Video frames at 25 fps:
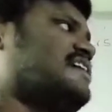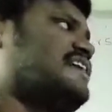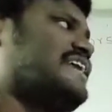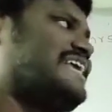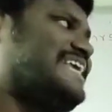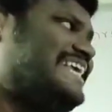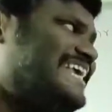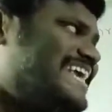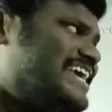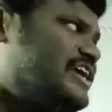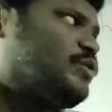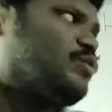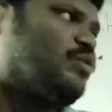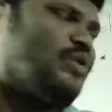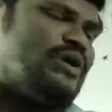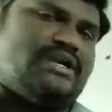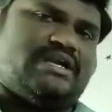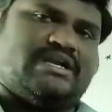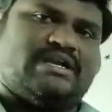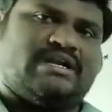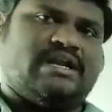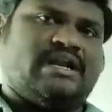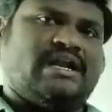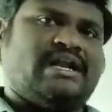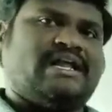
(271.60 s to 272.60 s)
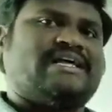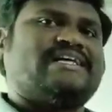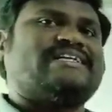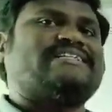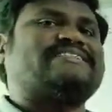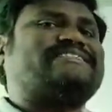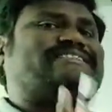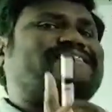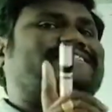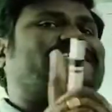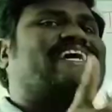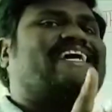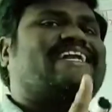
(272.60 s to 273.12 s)
equal,
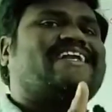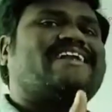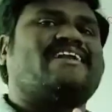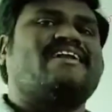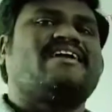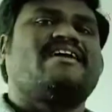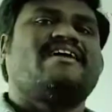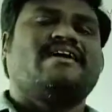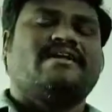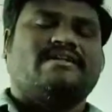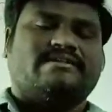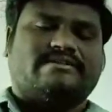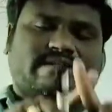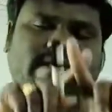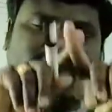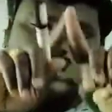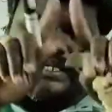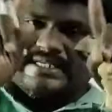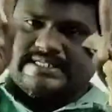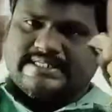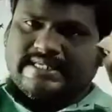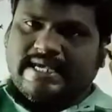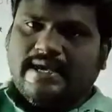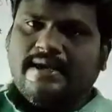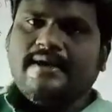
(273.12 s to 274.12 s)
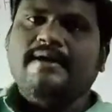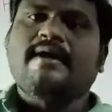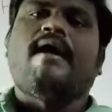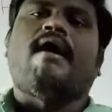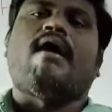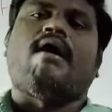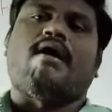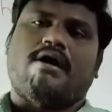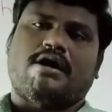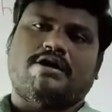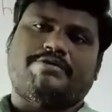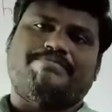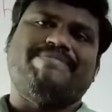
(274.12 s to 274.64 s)
then there is a
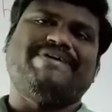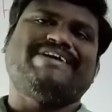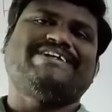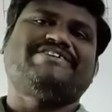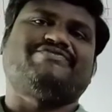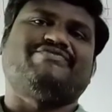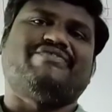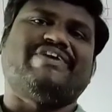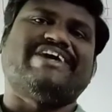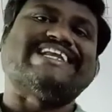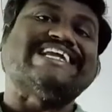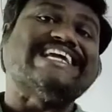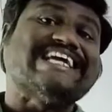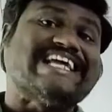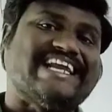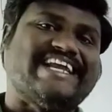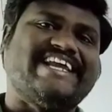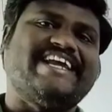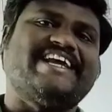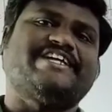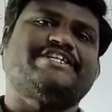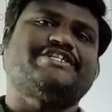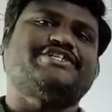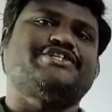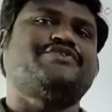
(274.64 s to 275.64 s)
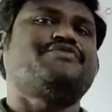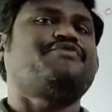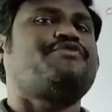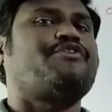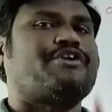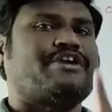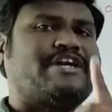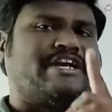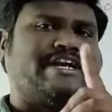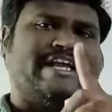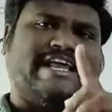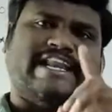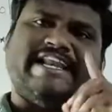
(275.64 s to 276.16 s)
orbit that created for
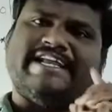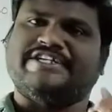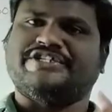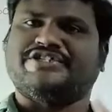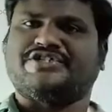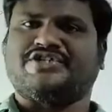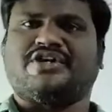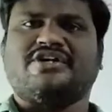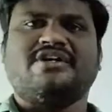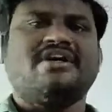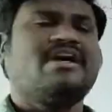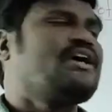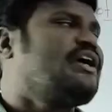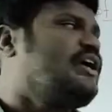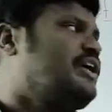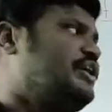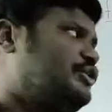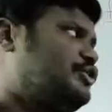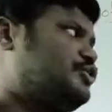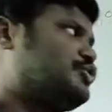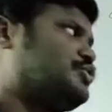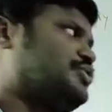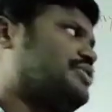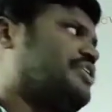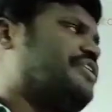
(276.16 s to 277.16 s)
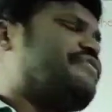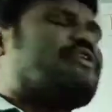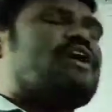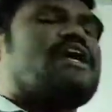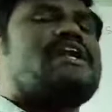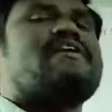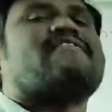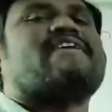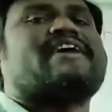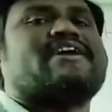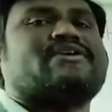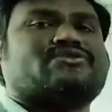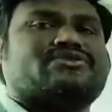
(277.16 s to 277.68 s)
an electron to revolve
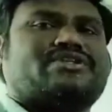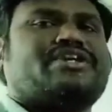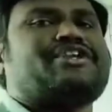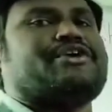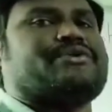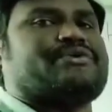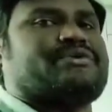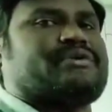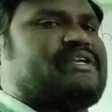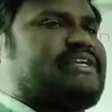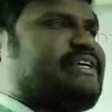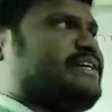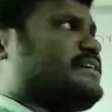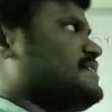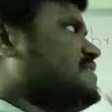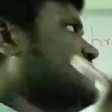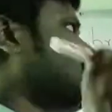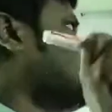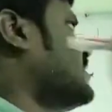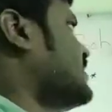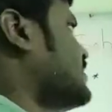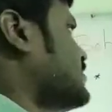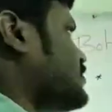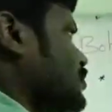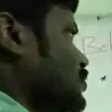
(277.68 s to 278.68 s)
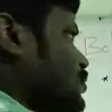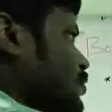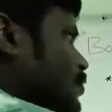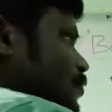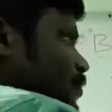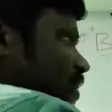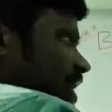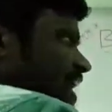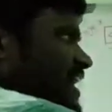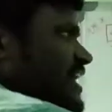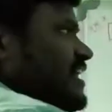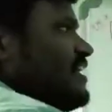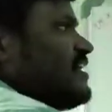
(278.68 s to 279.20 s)
around the nucleus. So
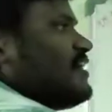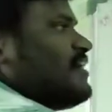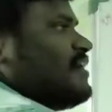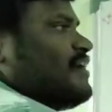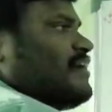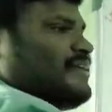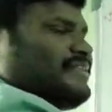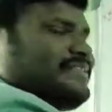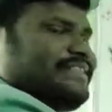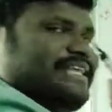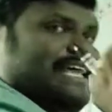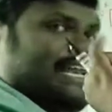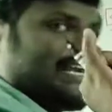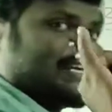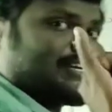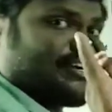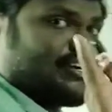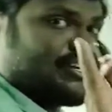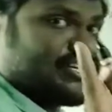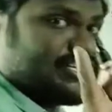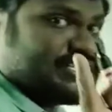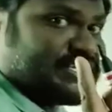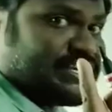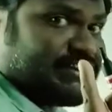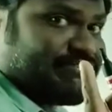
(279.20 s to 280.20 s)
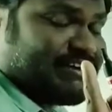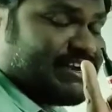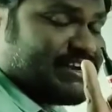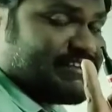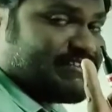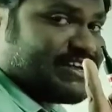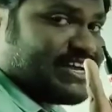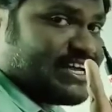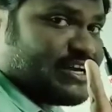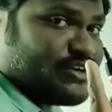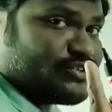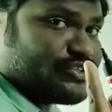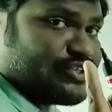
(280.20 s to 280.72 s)
why the electron is revolving
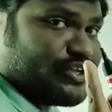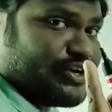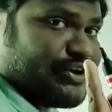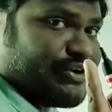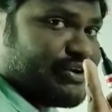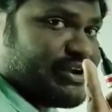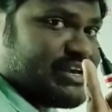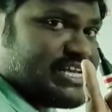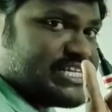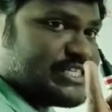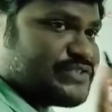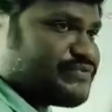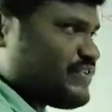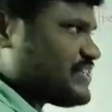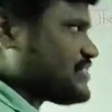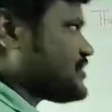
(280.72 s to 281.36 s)
around the nucleus? First